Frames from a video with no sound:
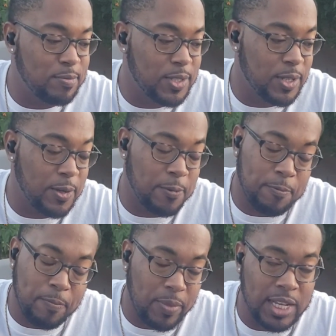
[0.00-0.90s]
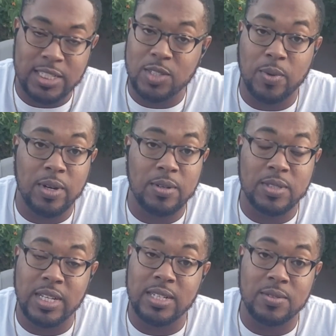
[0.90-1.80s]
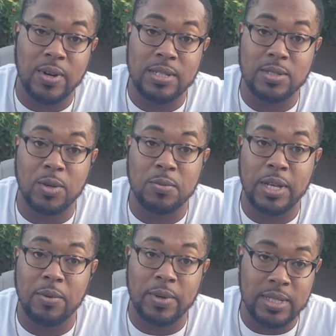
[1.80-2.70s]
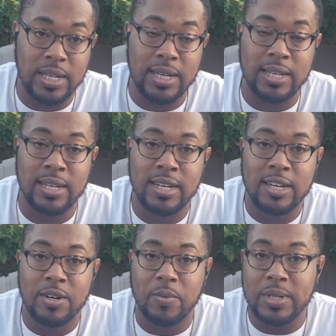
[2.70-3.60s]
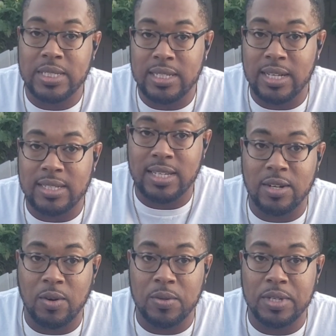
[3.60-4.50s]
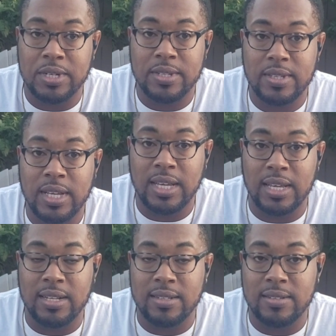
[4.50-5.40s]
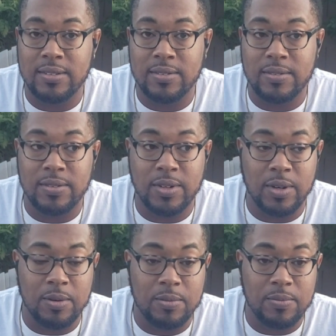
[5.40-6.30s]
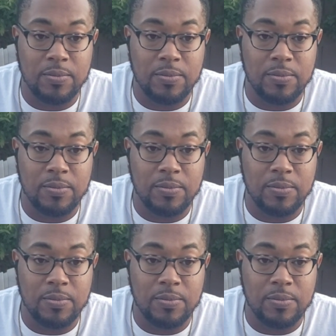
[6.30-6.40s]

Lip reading: So it's just one of those things where I just hope that one day, once he does get older, he can, you know,